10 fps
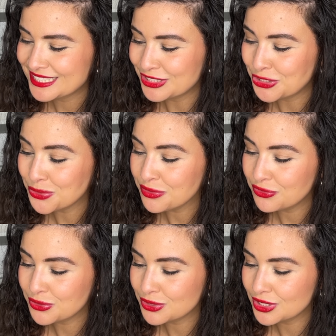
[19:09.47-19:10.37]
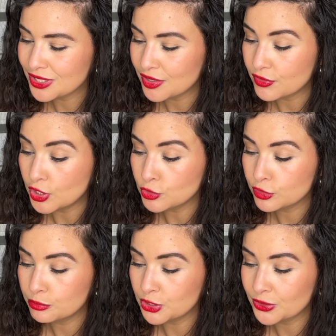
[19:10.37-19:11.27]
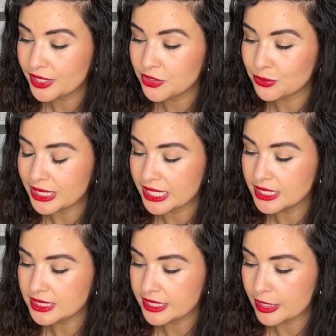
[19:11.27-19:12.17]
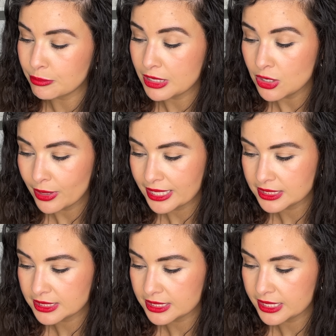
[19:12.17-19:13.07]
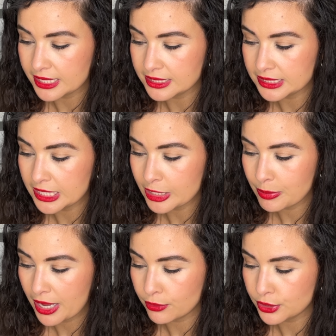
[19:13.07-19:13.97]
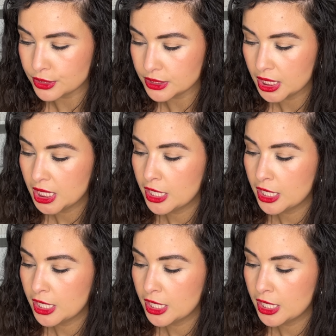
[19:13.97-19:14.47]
New infusion of ultra blurring ingredients like amino acid and silica powders.